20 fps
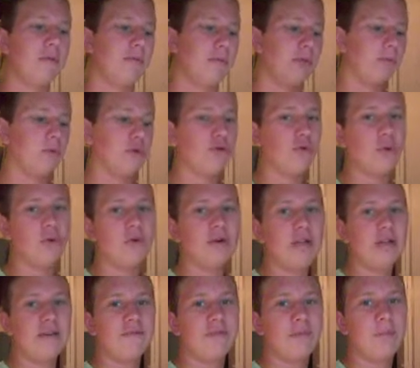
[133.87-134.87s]
the
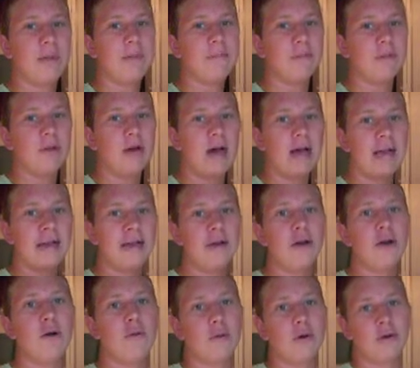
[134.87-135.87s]
majority of the people I
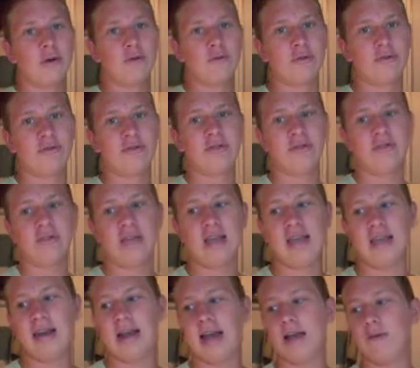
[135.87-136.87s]
know are Christians,
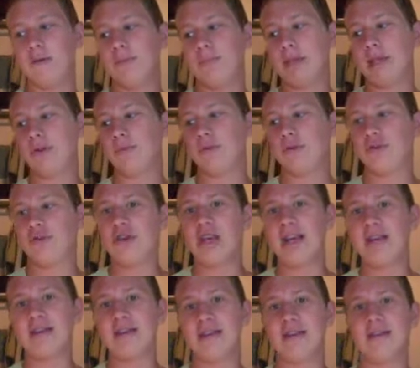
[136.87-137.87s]
and I would be
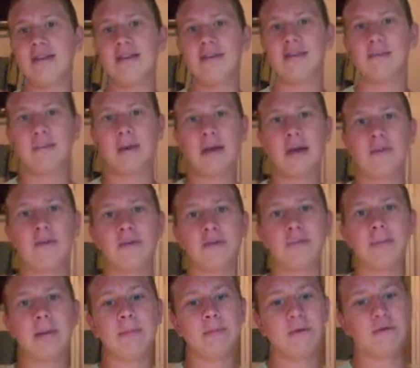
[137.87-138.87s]
rejected by all
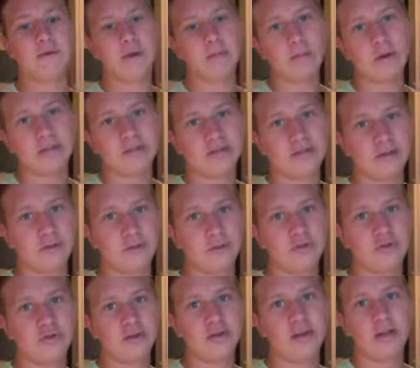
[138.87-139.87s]
those people if I wasn't a
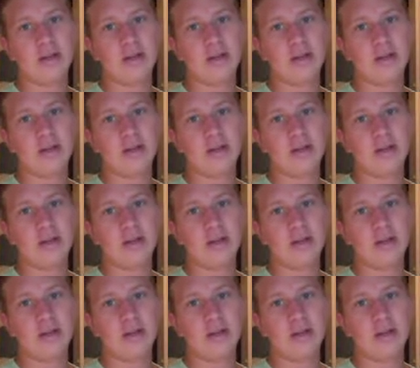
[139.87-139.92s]
Christian.